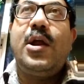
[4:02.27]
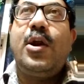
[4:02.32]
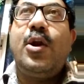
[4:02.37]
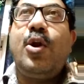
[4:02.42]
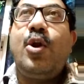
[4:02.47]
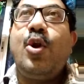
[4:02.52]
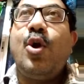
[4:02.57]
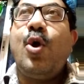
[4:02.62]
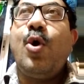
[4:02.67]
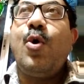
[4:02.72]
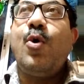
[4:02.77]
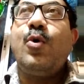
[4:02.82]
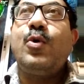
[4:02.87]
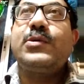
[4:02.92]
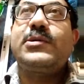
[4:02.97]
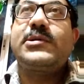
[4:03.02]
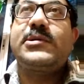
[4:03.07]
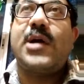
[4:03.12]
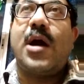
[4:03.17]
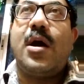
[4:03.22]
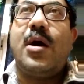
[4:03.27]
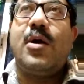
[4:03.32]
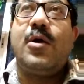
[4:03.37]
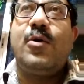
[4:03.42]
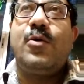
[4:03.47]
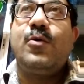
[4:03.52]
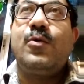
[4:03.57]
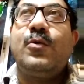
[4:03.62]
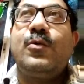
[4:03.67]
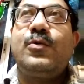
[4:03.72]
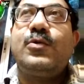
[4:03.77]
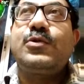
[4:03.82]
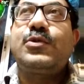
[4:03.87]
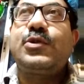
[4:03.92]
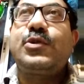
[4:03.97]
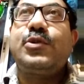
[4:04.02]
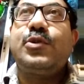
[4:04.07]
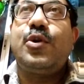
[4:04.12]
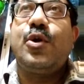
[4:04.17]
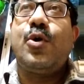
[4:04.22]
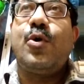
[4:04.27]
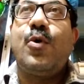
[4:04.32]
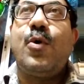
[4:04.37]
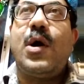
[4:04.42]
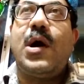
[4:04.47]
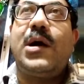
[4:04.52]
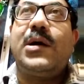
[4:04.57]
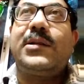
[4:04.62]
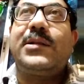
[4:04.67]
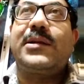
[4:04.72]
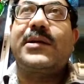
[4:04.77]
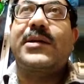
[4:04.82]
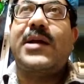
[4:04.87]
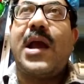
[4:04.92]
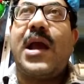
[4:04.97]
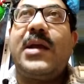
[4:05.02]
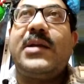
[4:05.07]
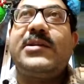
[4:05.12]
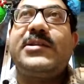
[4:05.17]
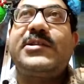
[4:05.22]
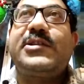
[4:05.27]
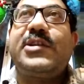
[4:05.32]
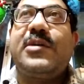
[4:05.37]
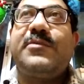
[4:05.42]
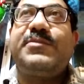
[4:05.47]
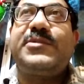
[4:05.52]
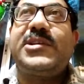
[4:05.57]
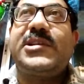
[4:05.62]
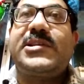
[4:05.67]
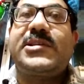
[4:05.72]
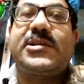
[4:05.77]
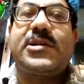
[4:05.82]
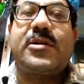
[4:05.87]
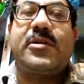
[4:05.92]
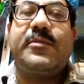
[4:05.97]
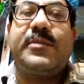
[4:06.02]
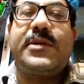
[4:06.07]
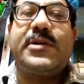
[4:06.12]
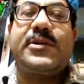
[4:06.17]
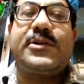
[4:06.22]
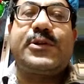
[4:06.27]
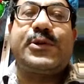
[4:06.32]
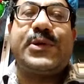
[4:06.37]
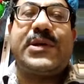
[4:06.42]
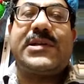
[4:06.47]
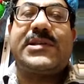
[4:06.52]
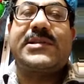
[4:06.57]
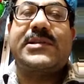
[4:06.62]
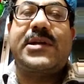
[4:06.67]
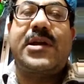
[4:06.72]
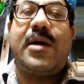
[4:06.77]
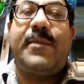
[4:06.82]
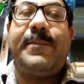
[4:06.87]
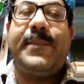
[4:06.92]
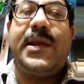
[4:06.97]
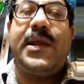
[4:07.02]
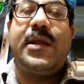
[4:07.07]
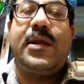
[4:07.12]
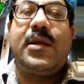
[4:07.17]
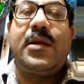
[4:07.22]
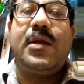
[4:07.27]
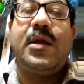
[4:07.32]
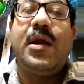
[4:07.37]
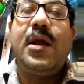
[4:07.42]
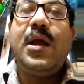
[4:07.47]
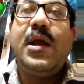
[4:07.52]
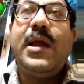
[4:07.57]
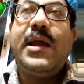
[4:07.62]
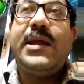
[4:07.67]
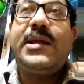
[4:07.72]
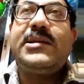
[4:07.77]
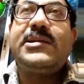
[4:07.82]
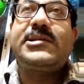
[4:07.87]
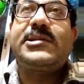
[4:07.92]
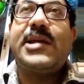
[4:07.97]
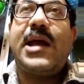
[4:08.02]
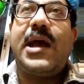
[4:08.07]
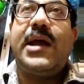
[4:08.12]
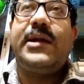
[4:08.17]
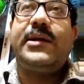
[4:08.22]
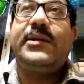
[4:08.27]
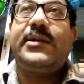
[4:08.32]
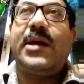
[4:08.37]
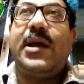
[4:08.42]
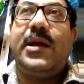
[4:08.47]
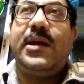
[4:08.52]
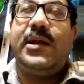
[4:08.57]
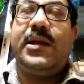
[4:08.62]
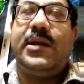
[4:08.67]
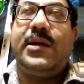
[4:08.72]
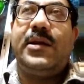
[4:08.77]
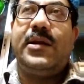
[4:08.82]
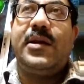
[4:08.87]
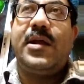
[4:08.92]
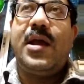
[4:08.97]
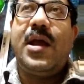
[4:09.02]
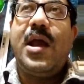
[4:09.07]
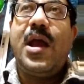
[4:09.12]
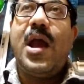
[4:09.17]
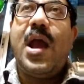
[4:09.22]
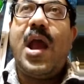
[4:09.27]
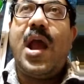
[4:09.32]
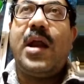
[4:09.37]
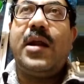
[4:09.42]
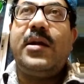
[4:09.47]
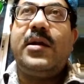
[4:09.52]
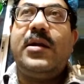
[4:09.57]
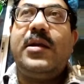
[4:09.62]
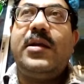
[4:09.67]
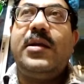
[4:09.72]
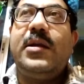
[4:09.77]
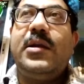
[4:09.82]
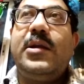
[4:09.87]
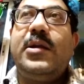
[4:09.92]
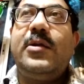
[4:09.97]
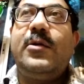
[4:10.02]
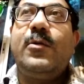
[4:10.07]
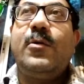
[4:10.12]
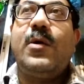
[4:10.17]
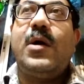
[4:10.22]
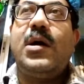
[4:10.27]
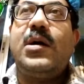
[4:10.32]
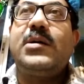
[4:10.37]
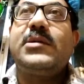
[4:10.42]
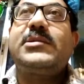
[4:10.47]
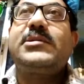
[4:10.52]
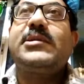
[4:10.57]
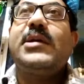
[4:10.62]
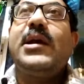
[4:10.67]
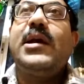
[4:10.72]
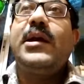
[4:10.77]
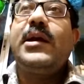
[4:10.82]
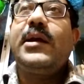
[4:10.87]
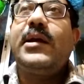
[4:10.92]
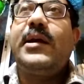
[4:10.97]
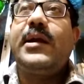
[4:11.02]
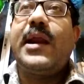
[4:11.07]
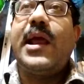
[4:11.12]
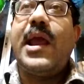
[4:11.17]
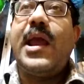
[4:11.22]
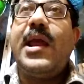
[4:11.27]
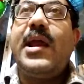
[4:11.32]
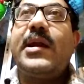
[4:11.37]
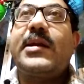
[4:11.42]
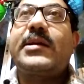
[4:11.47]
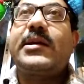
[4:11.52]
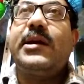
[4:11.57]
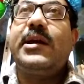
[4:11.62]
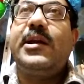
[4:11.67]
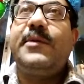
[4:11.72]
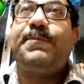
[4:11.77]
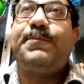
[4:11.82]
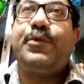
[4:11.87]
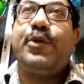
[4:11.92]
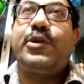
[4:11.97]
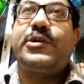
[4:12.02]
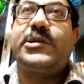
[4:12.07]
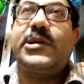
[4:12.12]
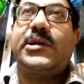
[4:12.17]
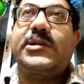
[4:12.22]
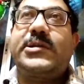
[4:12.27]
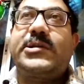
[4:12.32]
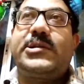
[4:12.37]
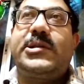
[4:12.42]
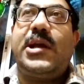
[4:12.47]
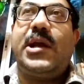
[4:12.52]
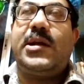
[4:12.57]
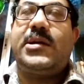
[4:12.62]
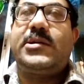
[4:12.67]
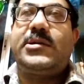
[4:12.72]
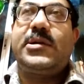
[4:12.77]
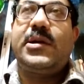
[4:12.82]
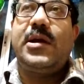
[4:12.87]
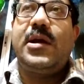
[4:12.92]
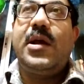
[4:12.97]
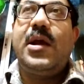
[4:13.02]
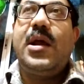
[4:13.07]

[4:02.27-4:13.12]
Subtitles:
No sound, no other kinds of disturbance was coming inside the inn. And he was greatly protected.